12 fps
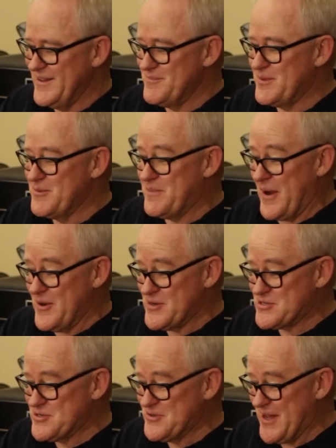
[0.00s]
you
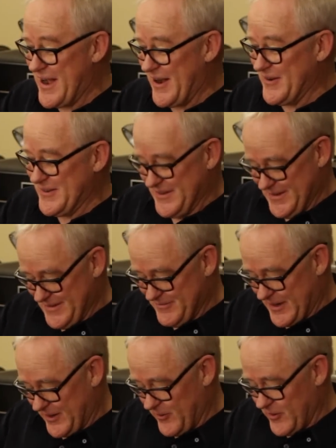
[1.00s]
parachute out
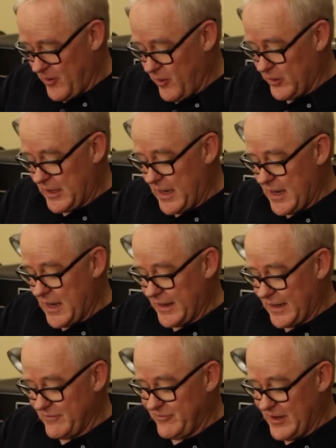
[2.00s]
by going, okay, I
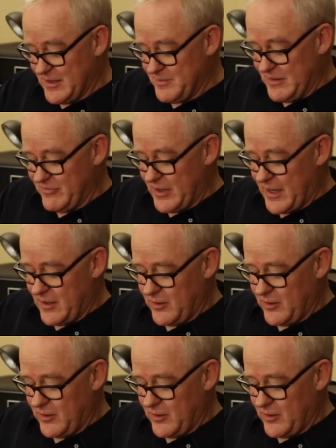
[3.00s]
gotta find a B flat.